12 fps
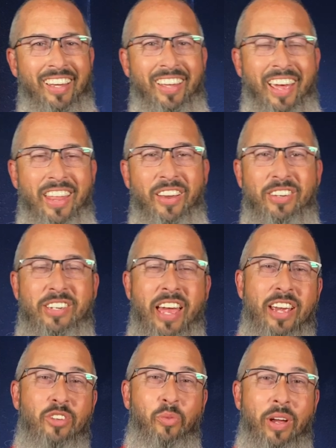Hey there, today
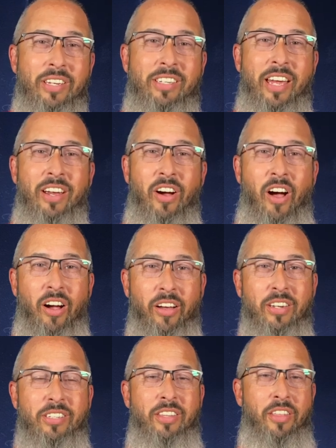is Wednesday,
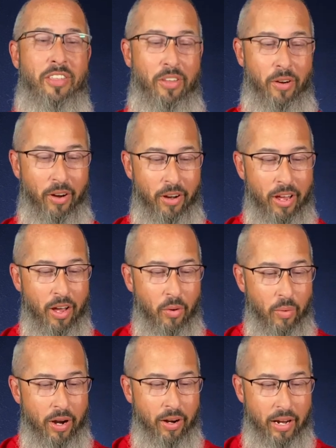August the 3rd.
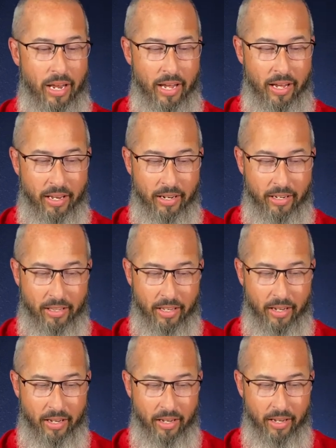We're in
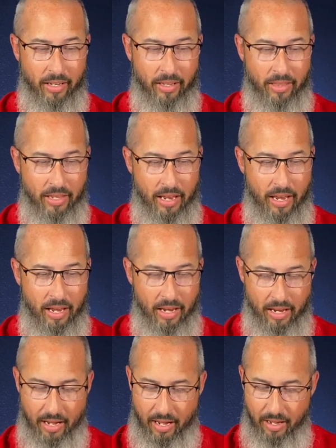the,
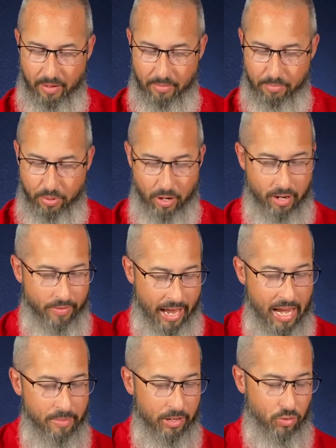the uh, book of
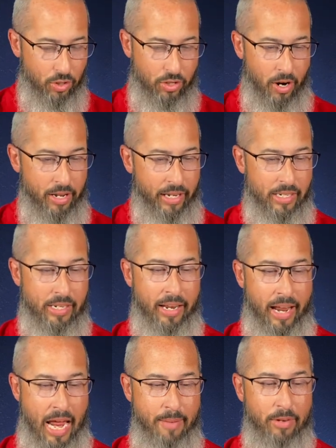Amos. We're starting it
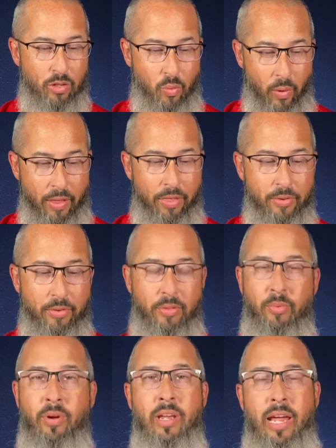today, Amos 1 through
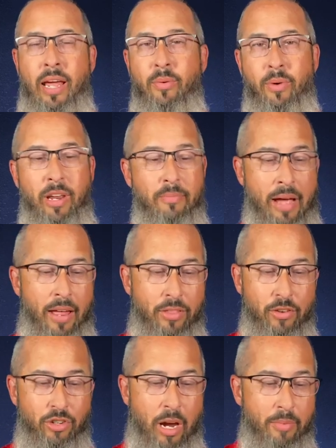3, and reading
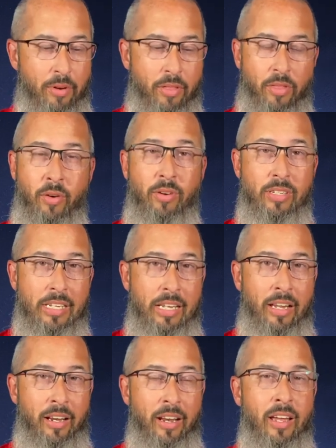Matthew chapter
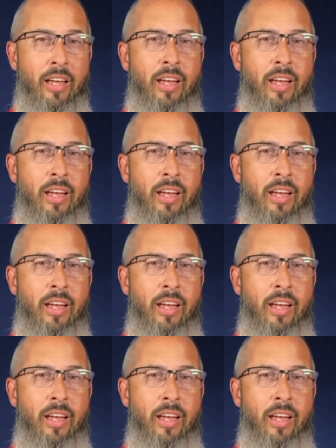13.